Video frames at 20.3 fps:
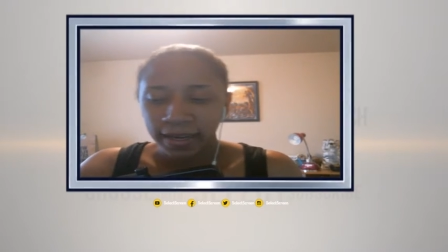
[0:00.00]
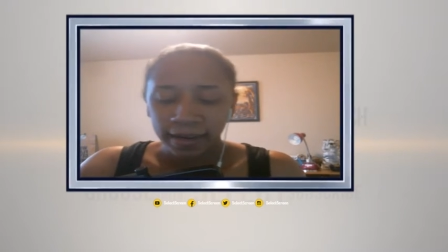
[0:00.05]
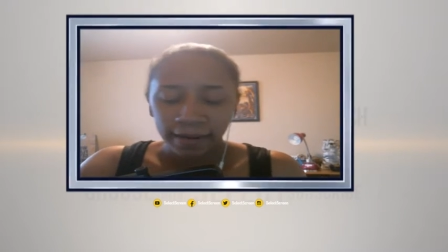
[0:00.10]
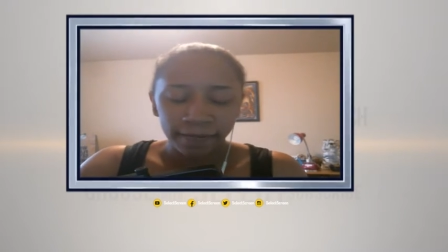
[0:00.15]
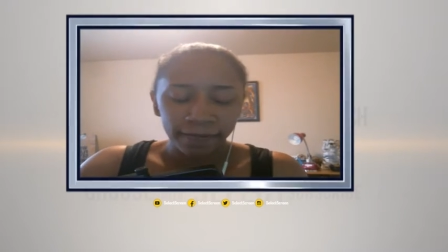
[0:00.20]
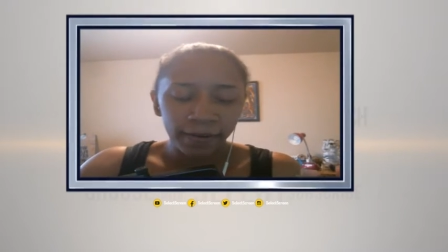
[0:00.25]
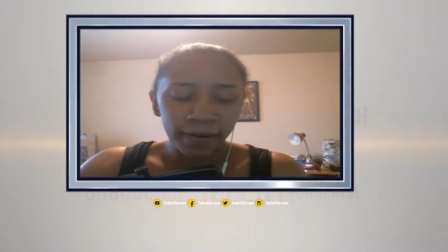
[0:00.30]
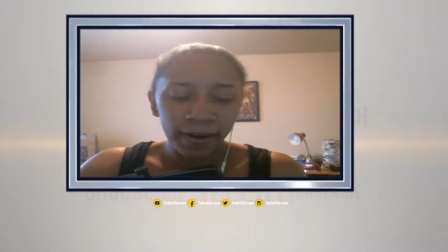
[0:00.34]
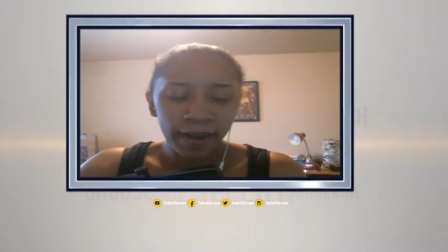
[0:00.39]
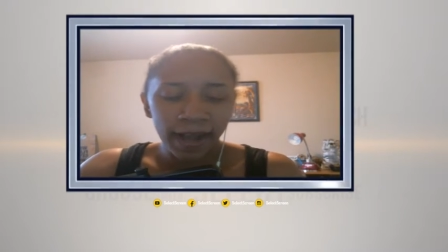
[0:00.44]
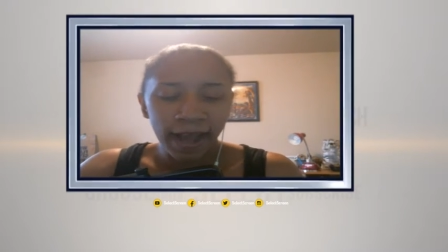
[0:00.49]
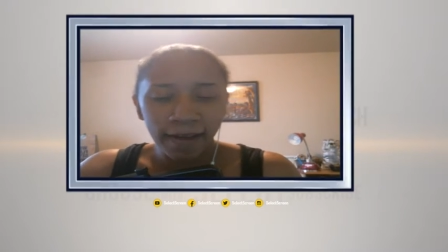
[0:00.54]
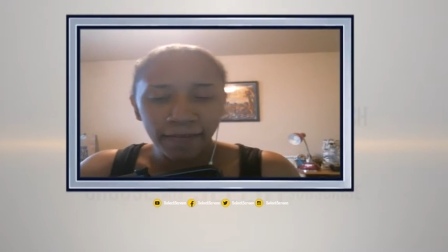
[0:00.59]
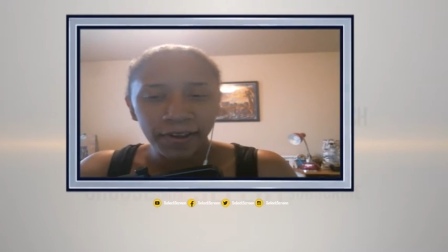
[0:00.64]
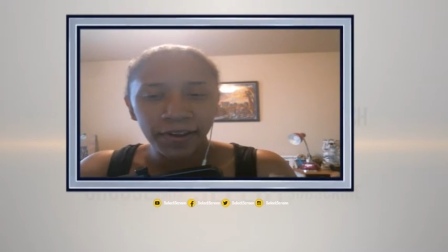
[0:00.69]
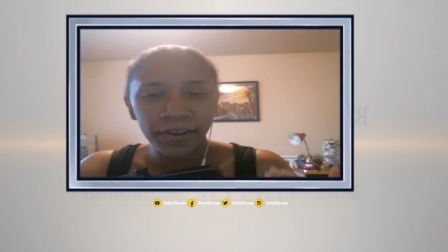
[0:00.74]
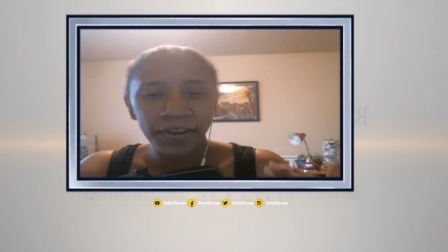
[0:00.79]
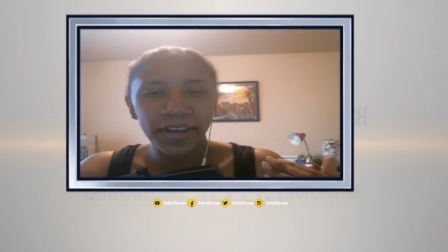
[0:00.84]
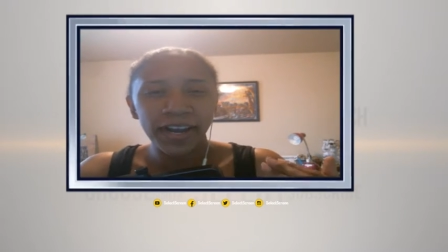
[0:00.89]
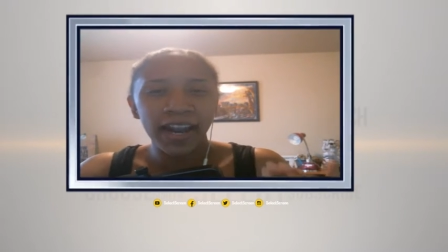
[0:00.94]
for
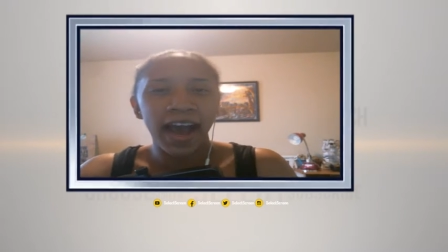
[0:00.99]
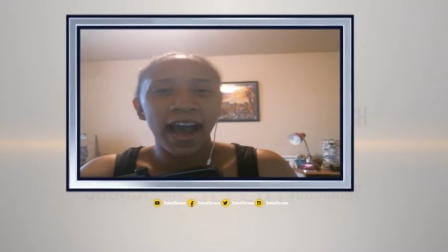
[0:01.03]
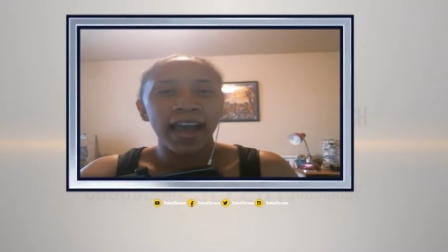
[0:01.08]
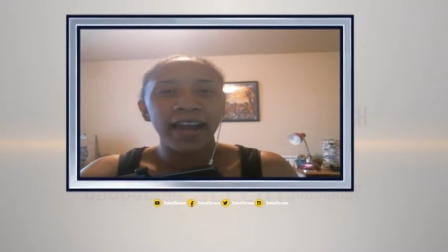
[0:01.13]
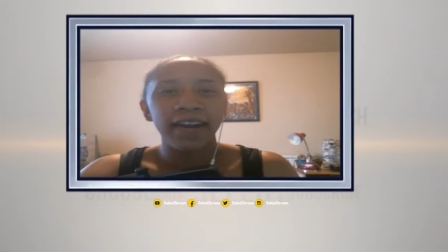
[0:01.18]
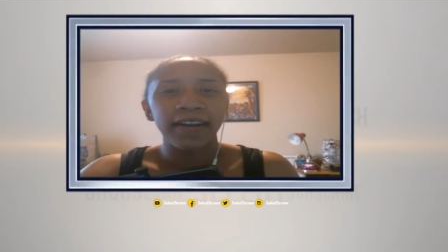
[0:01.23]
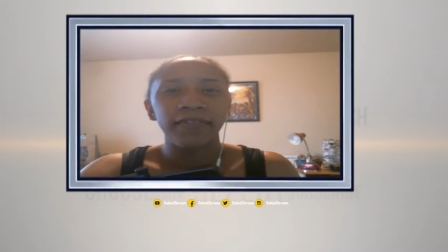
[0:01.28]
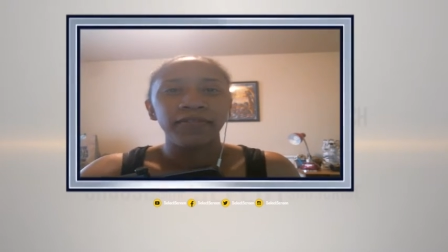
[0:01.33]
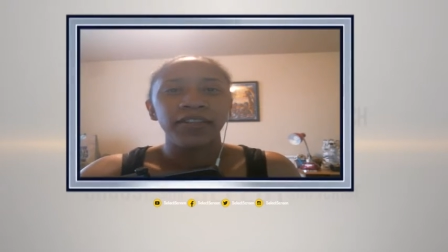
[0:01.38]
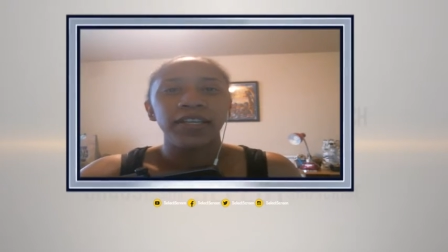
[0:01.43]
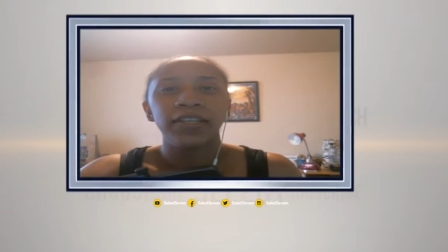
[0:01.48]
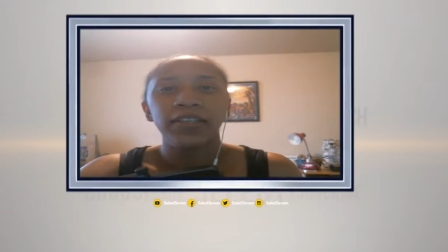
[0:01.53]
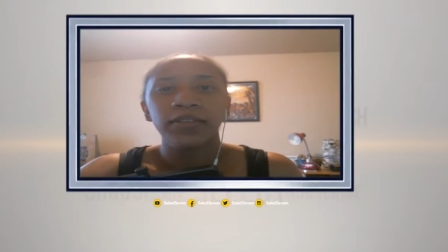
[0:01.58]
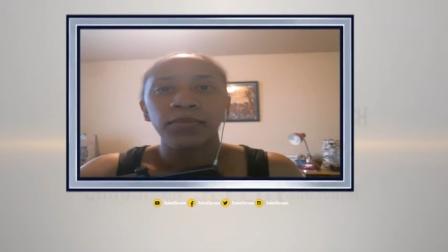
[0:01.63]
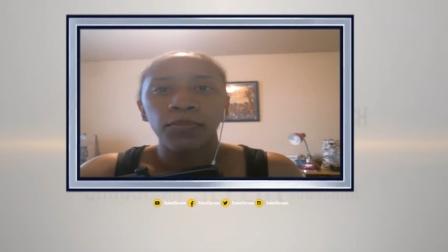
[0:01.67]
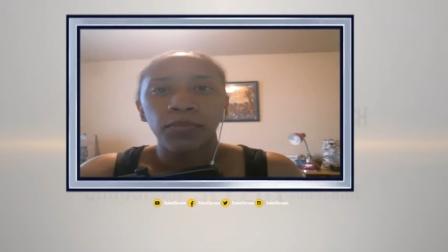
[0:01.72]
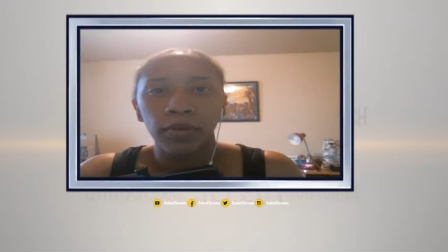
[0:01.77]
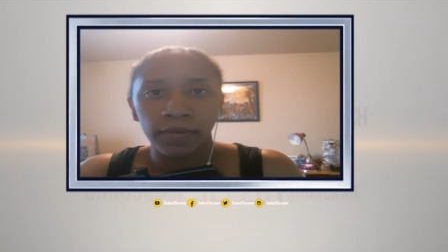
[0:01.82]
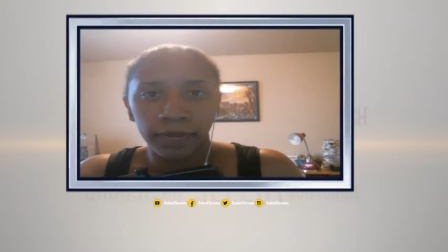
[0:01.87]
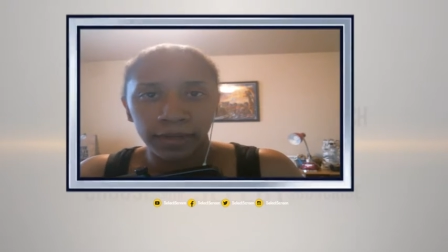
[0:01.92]
having nine of these
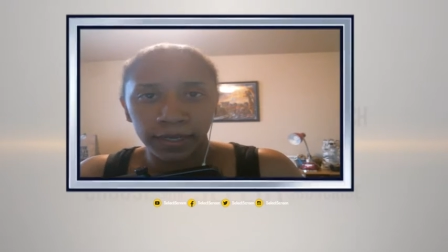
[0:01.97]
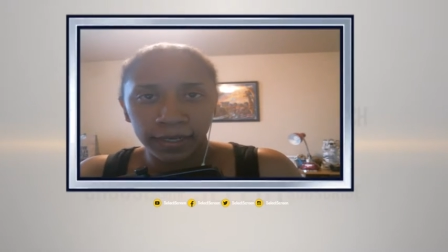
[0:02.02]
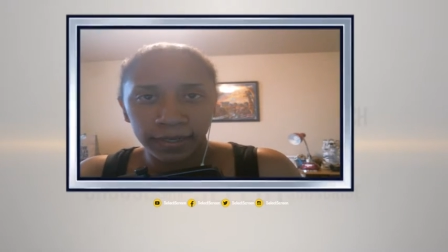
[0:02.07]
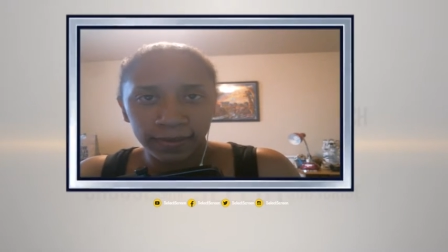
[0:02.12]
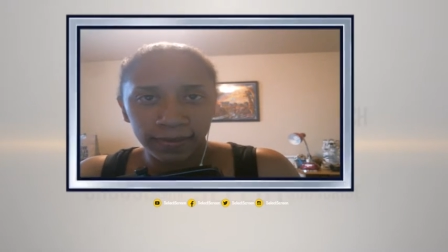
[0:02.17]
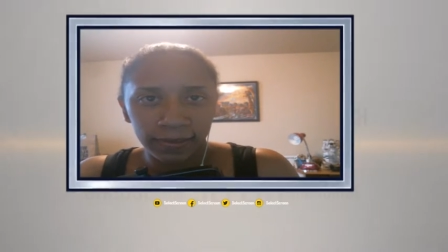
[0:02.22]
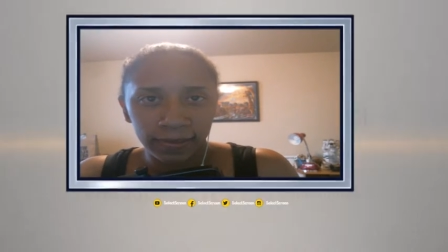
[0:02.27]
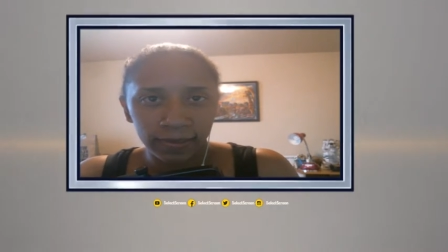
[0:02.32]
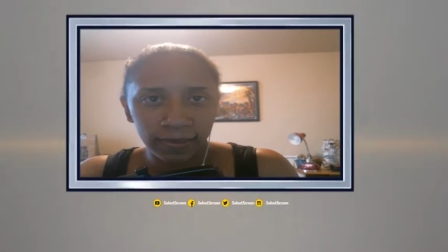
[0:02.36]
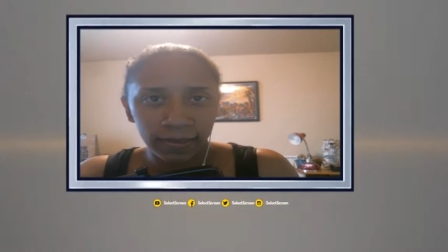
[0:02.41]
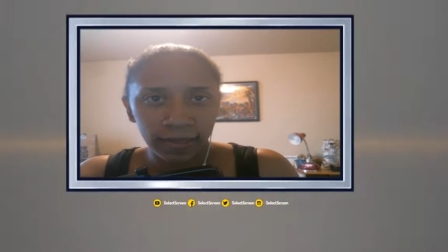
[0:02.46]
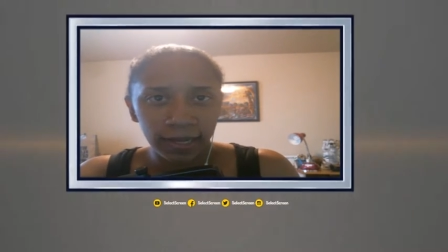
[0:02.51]
movies,